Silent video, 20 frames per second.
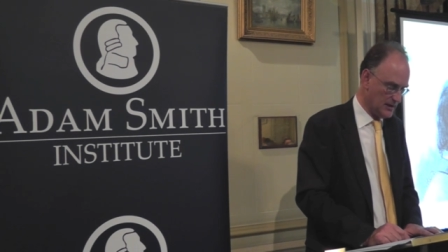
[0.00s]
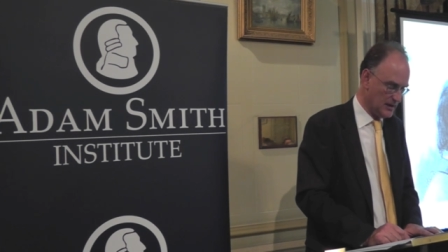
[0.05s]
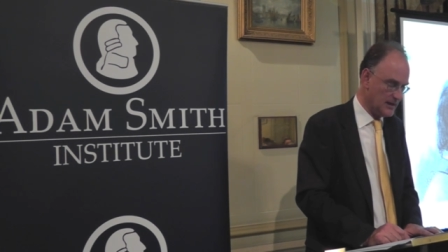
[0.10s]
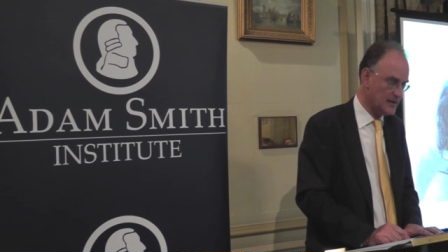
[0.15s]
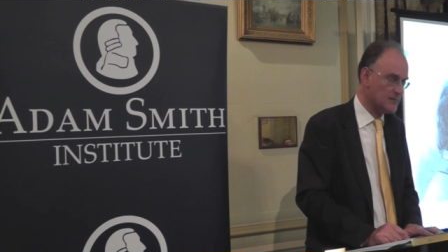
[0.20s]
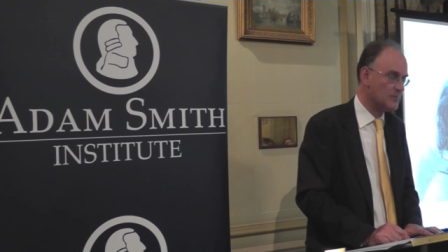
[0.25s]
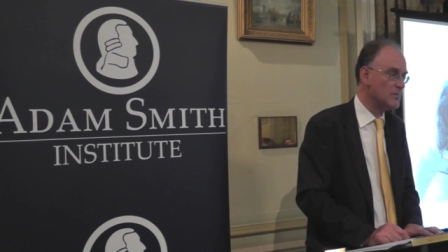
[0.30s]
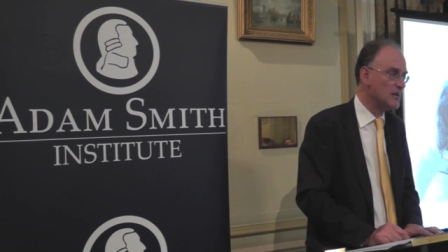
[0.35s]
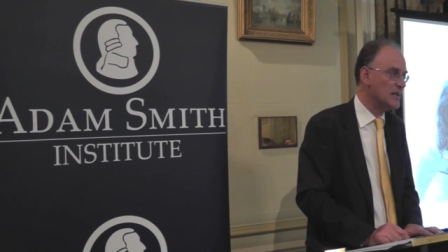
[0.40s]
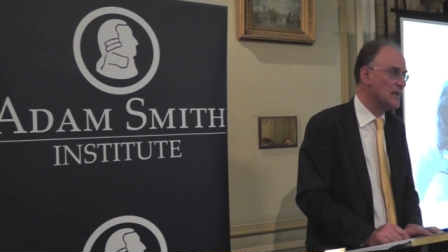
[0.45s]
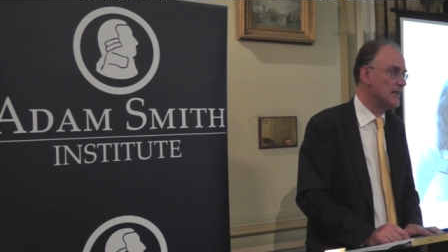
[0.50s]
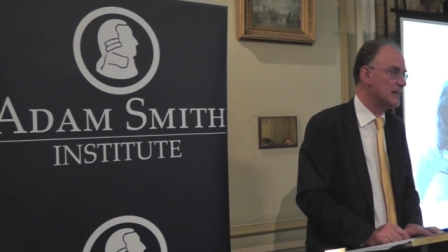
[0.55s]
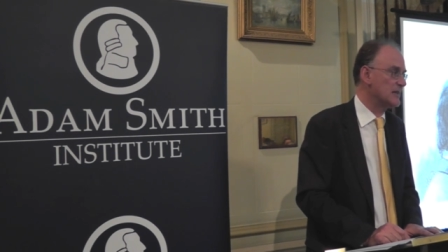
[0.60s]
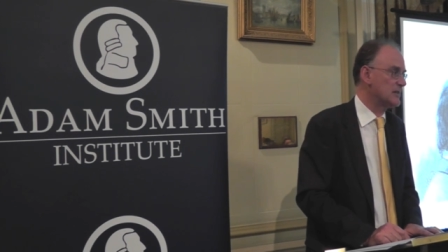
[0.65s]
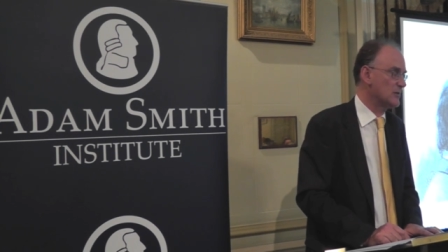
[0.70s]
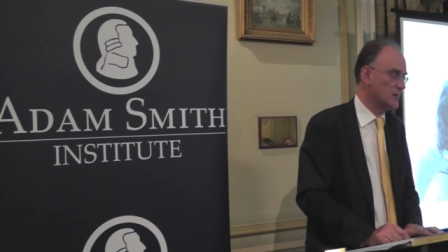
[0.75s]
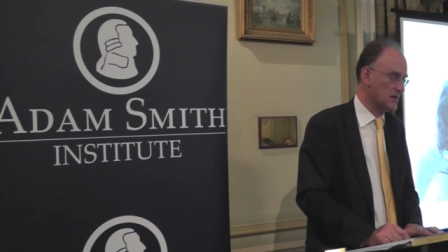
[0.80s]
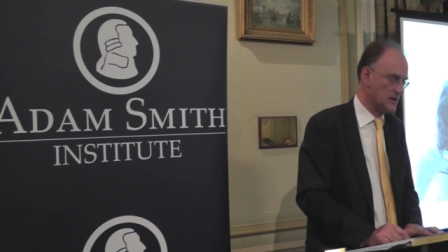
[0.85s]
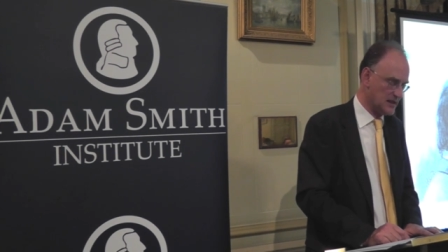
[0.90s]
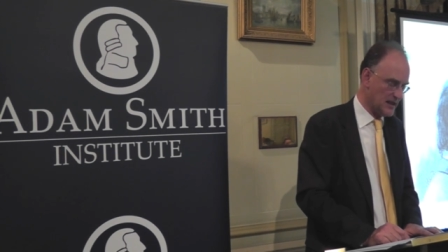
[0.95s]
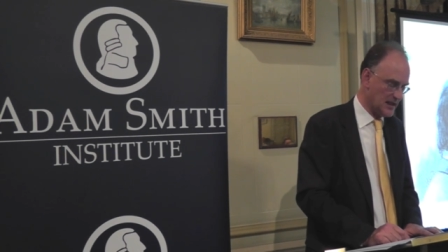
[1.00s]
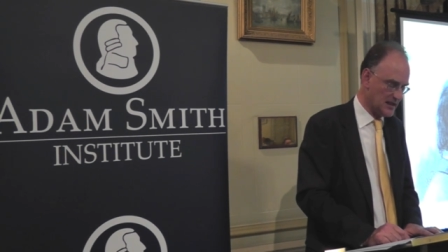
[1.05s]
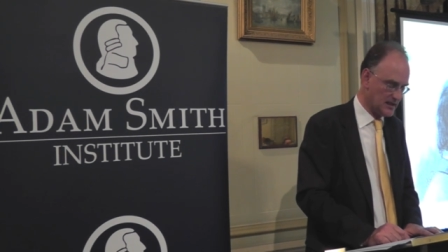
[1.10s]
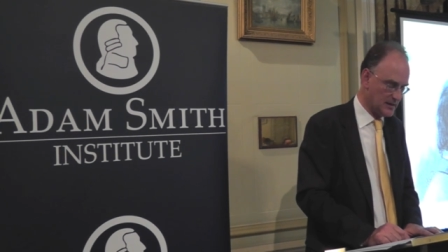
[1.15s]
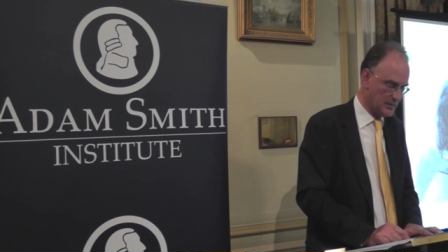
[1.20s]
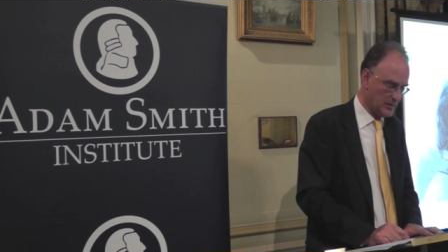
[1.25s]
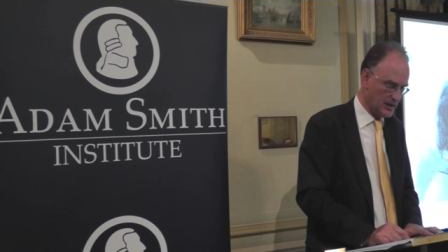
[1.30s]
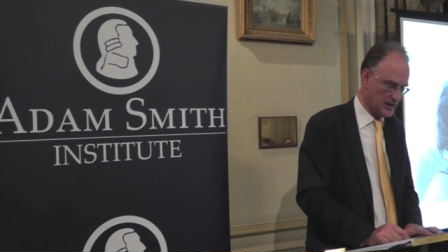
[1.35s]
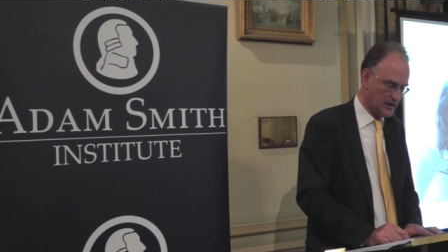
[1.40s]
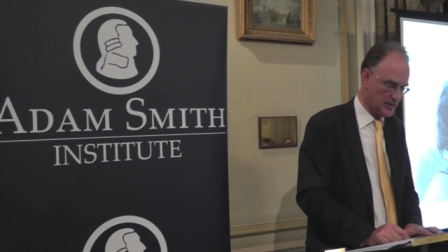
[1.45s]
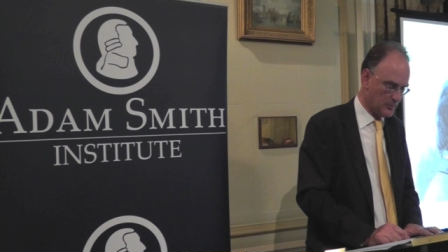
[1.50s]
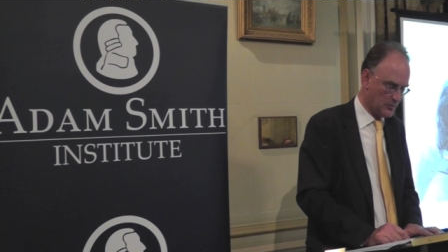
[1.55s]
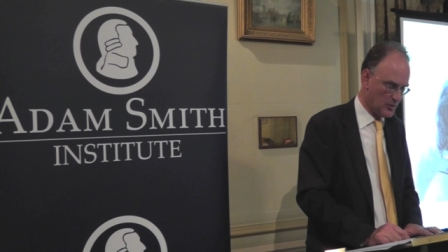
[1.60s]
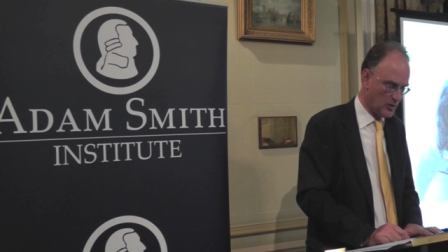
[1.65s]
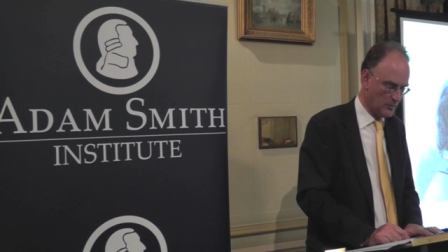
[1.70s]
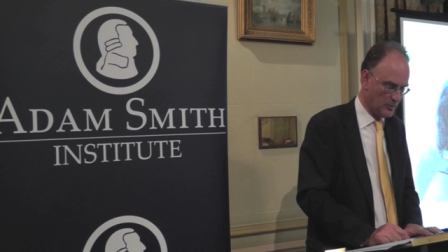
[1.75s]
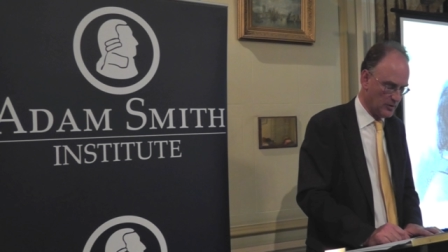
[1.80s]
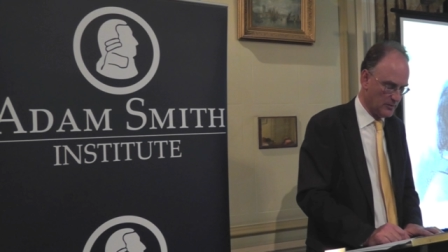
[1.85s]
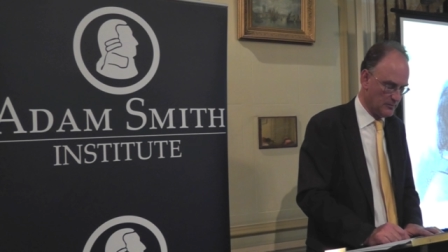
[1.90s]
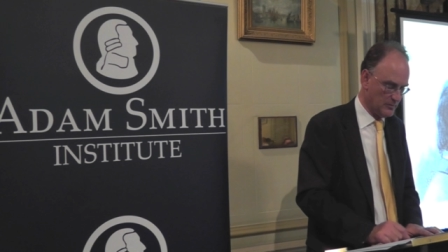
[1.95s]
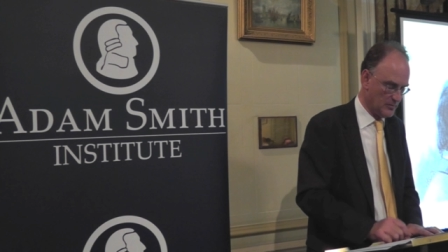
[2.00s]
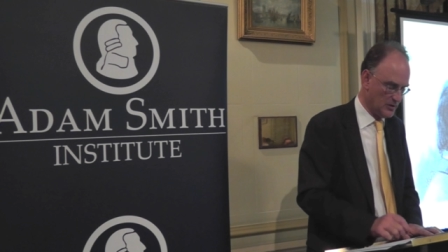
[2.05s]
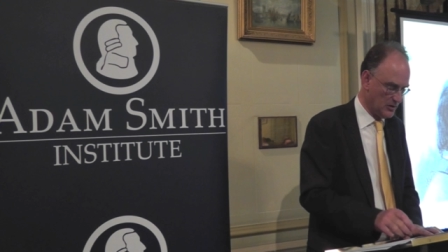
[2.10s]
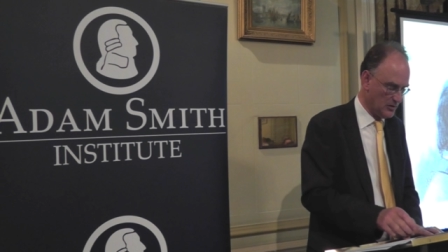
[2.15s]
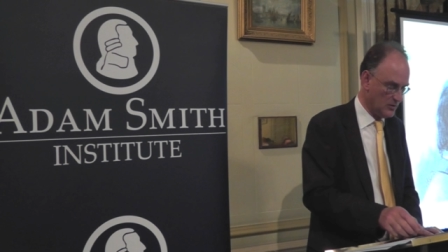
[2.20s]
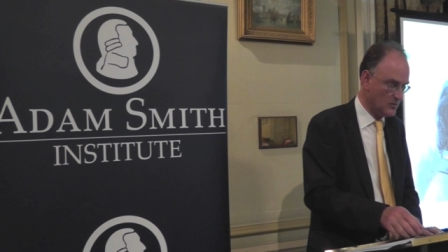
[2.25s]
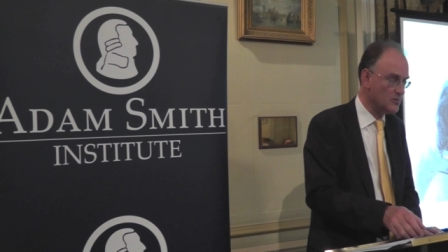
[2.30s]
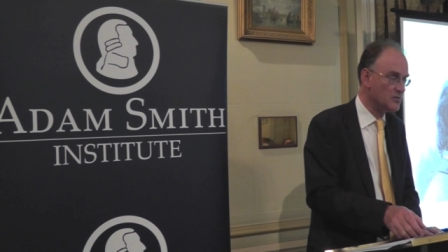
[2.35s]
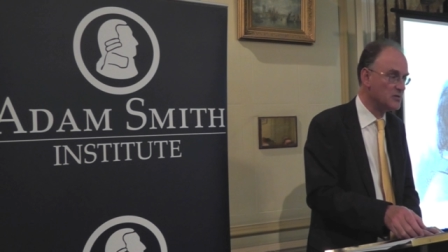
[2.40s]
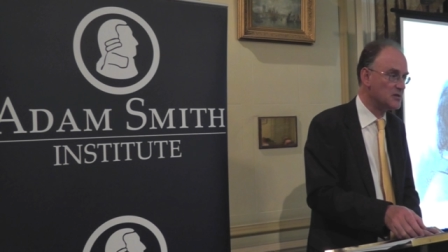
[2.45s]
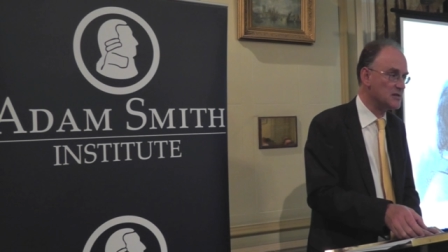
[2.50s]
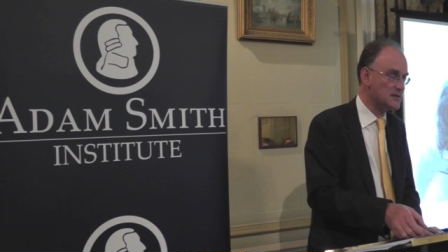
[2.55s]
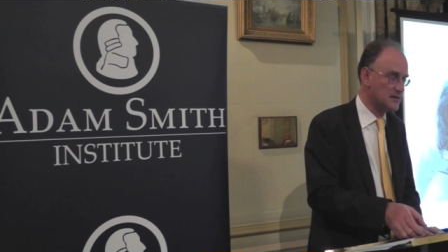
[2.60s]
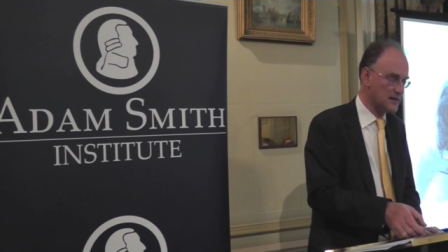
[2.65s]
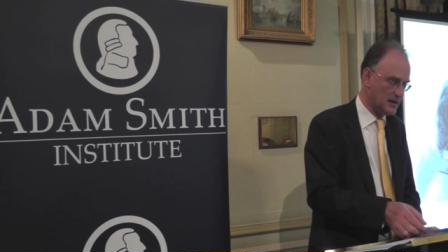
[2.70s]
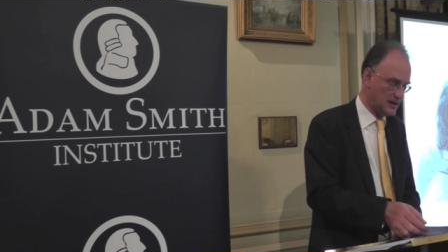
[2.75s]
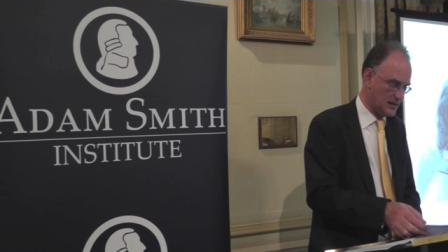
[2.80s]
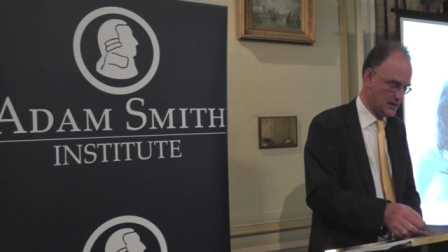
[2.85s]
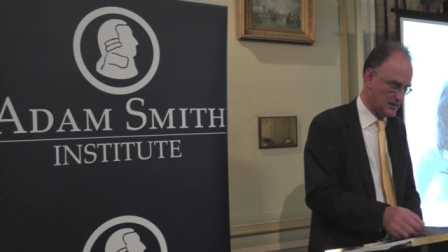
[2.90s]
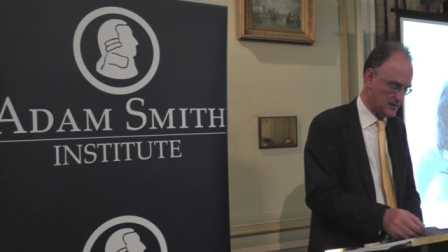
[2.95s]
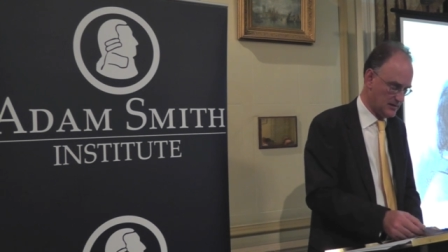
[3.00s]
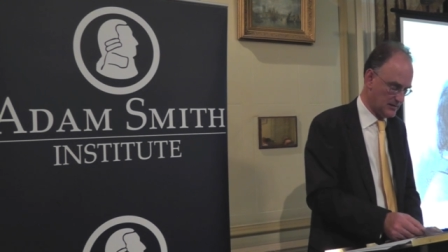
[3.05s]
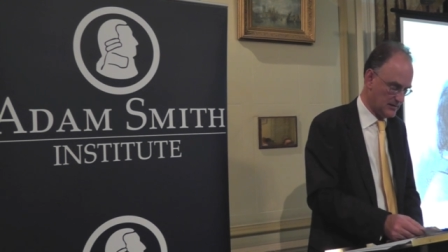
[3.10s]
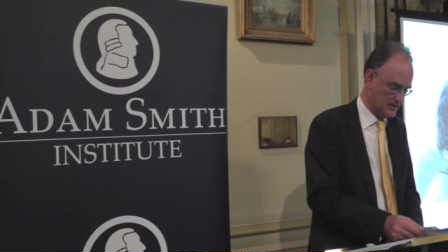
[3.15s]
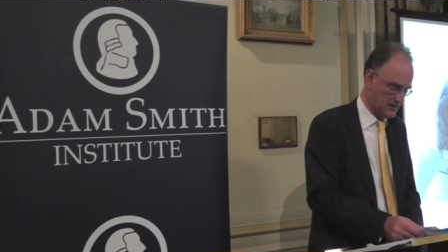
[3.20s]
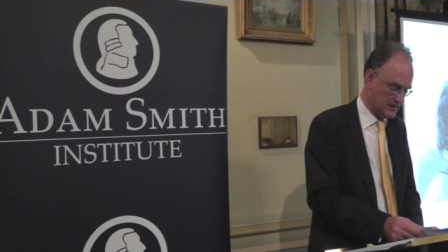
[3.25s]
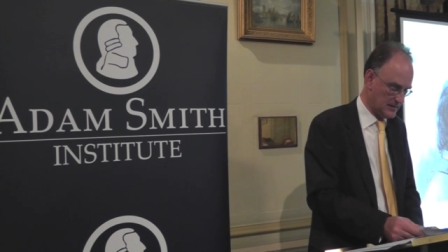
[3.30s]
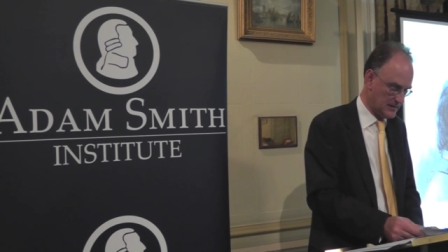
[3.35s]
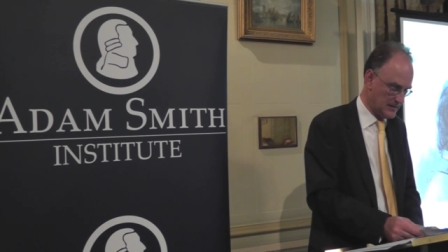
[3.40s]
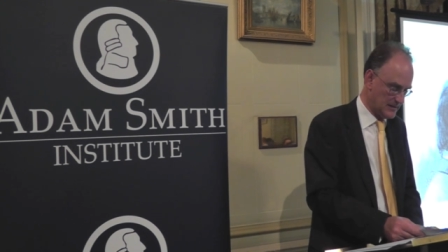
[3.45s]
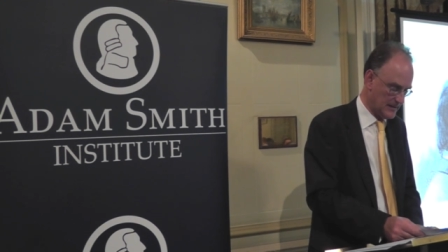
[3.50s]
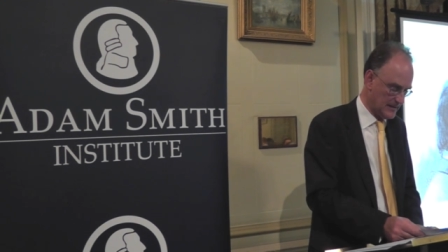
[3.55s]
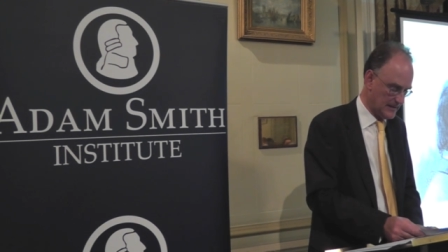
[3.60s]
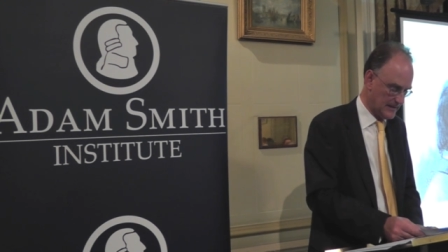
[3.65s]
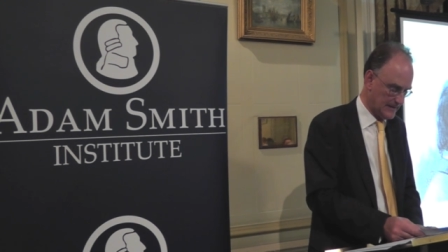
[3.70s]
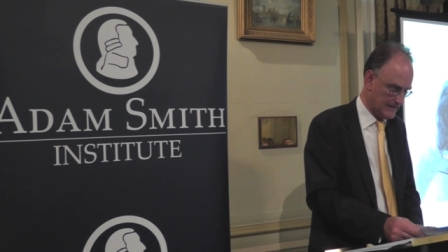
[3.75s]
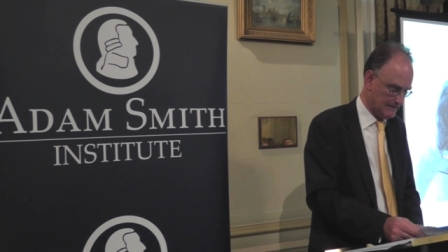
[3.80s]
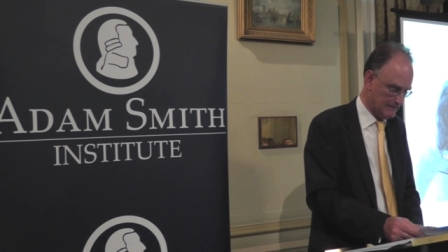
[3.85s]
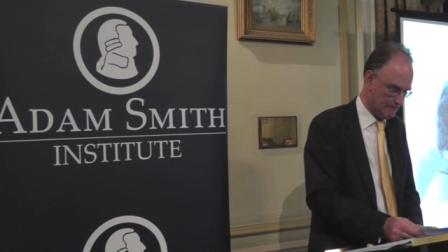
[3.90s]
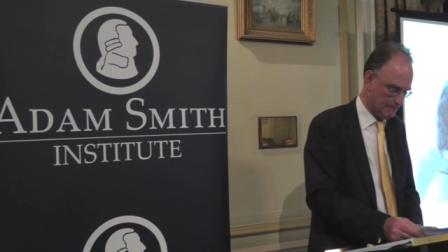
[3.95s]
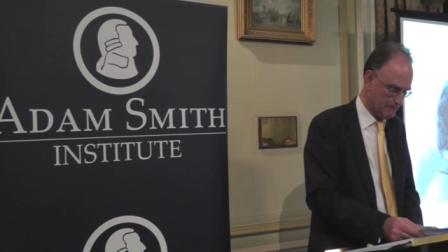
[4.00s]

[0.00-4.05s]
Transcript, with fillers: is merely to exacerbate the problem. Who designed the designer?